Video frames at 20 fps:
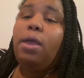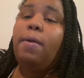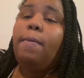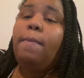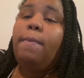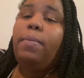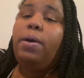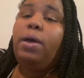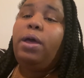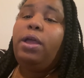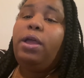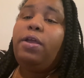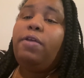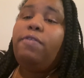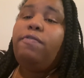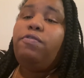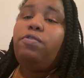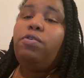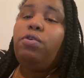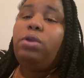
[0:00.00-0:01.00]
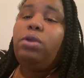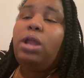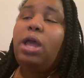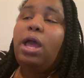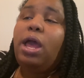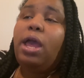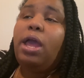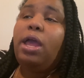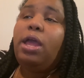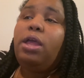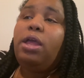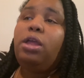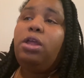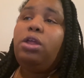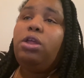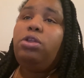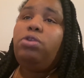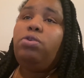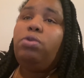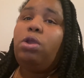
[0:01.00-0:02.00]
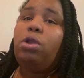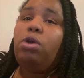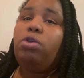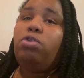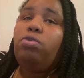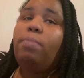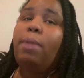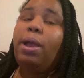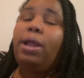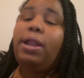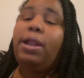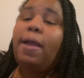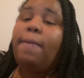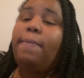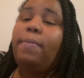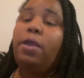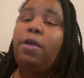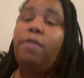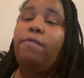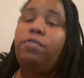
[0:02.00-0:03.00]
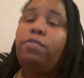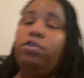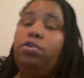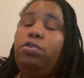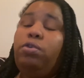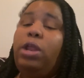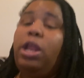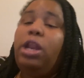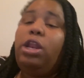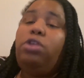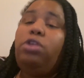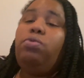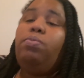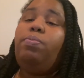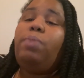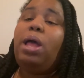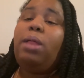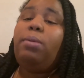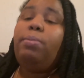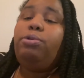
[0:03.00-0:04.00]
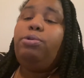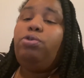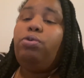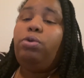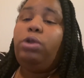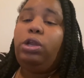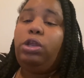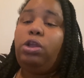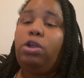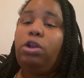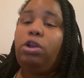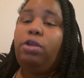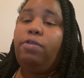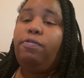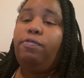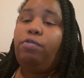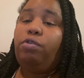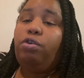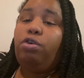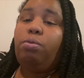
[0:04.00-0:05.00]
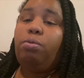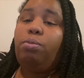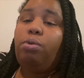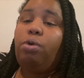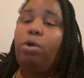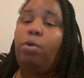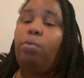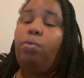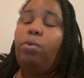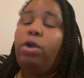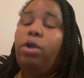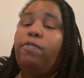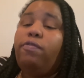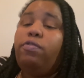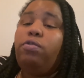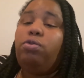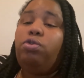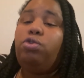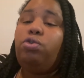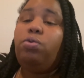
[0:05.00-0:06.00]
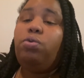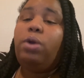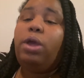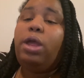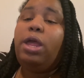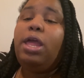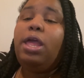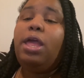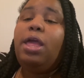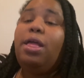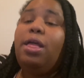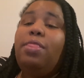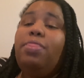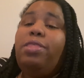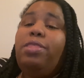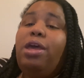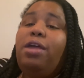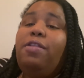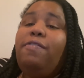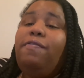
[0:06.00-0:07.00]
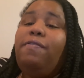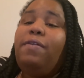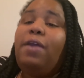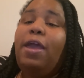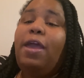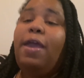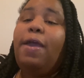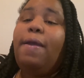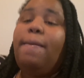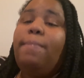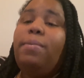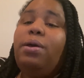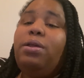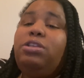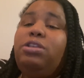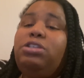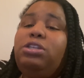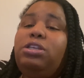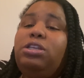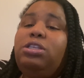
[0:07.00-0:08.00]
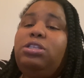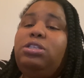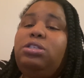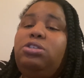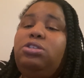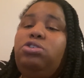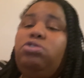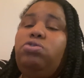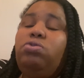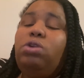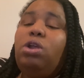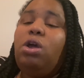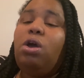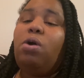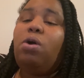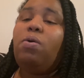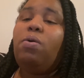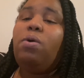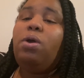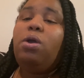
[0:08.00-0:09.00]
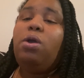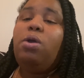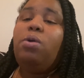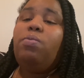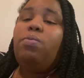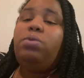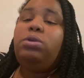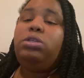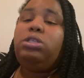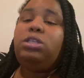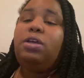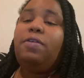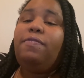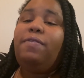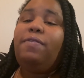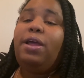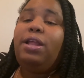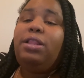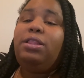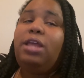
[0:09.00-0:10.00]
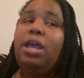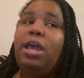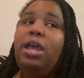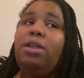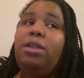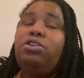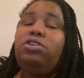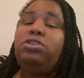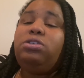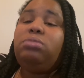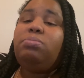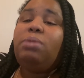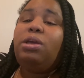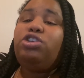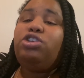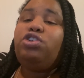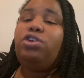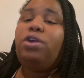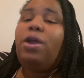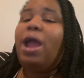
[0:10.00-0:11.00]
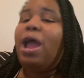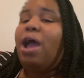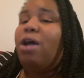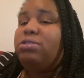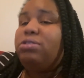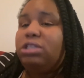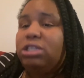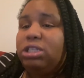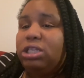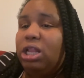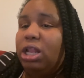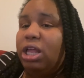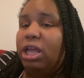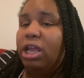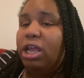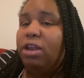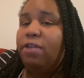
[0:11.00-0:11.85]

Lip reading: But if you're not, you know, you might not be able to do that, and you probably do it in your living room or wherever you do it. That's fine, but just, you know, with stuff like that, just make sure your house is clean.